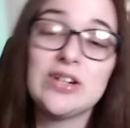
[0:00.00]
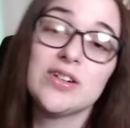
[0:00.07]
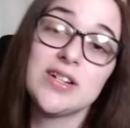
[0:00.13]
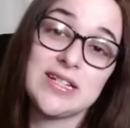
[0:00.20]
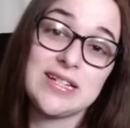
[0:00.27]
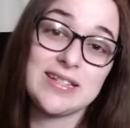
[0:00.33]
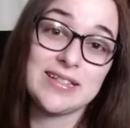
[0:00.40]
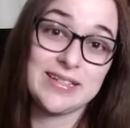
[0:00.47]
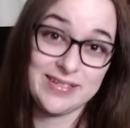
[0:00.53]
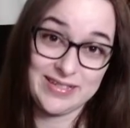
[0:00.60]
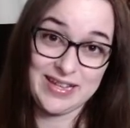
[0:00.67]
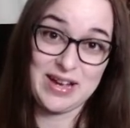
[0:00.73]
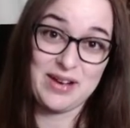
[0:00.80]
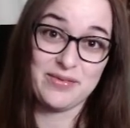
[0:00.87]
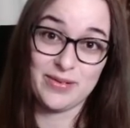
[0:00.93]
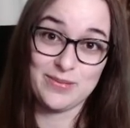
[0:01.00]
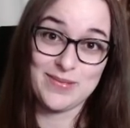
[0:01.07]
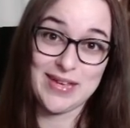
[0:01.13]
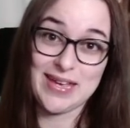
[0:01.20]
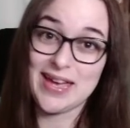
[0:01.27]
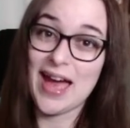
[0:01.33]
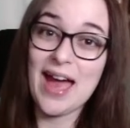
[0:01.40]
a D-list now for
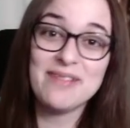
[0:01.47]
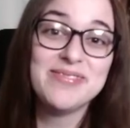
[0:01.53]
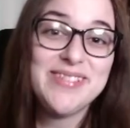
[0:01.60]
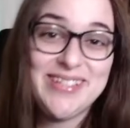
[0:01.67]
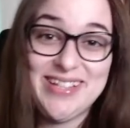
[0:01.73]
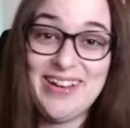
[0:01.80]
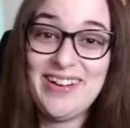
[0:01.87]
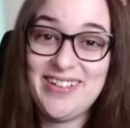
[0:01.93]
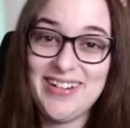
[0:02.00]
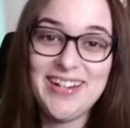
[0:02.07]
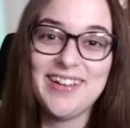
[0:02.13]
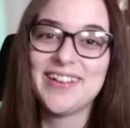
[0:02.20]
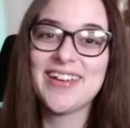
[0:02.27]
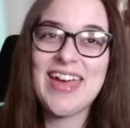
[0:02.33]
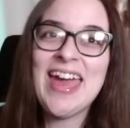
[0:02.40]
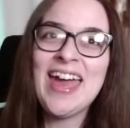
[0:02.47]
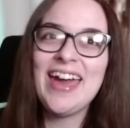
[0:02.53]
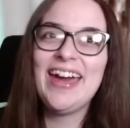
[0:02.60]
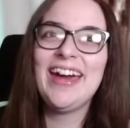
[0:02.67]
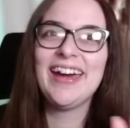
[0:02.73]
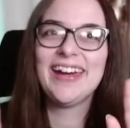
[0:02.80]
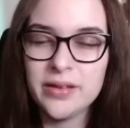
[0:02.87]
me. I'm sorry,
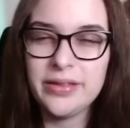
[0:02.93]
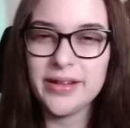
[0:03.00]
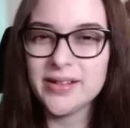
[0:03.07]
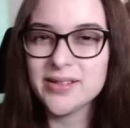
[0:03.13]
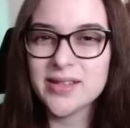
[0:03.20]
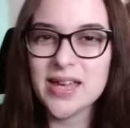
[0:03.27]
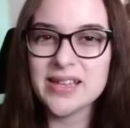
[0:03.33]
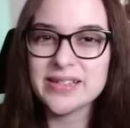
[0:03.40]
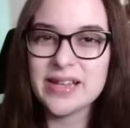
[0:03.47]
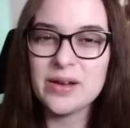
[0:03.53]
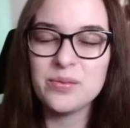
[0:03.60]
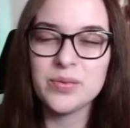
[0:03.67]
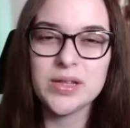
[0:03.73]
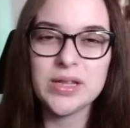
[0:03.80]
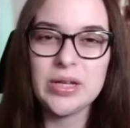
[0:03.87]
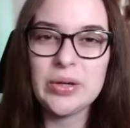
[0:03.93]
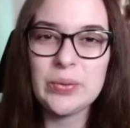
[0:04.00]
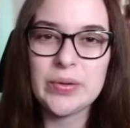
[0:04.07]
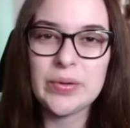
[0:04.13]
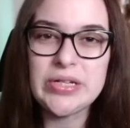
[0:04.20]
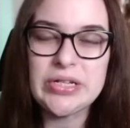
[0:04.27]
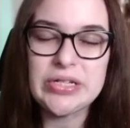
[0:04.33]
okay? Next class I really
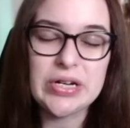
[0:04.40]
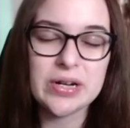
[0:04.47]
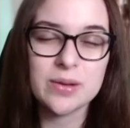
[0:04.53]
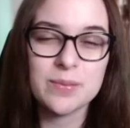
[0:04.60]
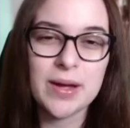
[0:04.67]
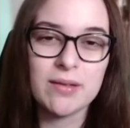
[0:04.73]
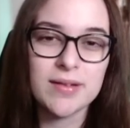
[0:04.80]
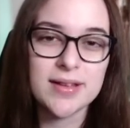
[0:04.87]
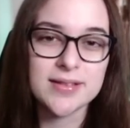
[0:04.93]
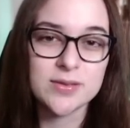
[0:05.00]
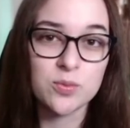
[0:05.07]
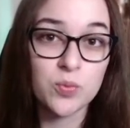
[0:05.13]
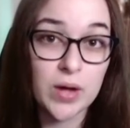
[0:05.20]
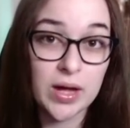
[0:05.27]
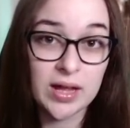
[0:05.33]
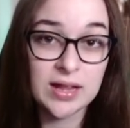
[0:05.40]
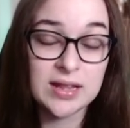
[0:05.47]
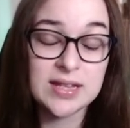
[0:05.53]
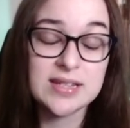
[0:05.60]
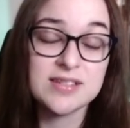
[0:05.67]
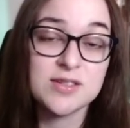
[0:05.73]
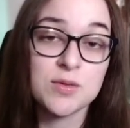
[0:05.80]
want to talk about as well
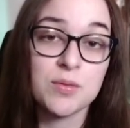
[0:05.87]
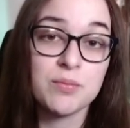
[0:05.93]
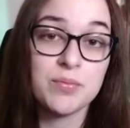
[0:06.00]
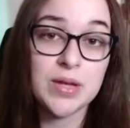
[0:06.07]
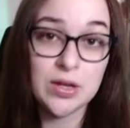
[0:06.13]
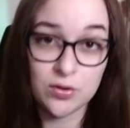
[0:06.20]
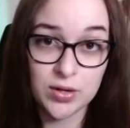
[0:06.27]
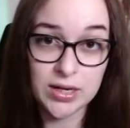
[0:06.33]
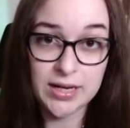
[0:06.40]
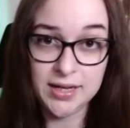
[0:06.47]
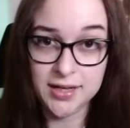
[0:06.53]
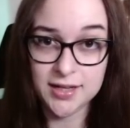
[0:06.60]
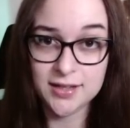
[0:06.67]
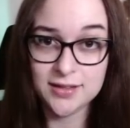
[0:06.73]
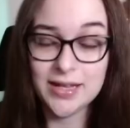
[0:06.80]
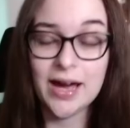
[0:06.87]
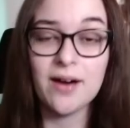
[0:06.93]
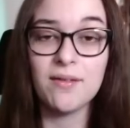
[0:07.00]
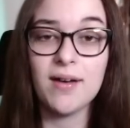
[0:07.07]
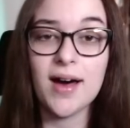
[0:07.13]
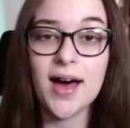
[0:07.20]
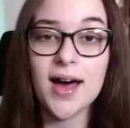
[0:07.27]
is Beorning.
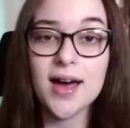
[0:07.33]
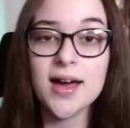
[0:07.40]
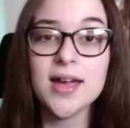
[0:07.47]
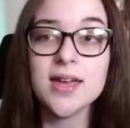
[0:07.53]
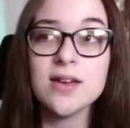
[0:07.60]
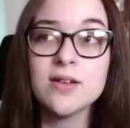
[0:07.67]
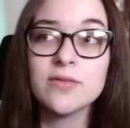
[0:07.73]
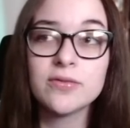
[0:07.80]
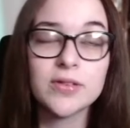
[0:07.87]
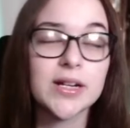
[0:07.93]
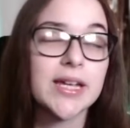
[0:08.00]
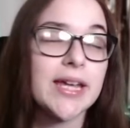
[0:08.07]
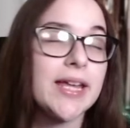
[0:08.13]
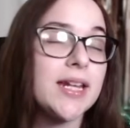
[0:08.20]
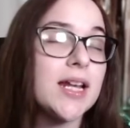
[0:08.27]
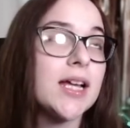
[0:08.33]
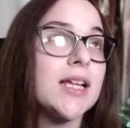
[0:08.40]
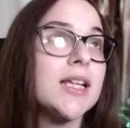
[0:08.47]
Now, I freaking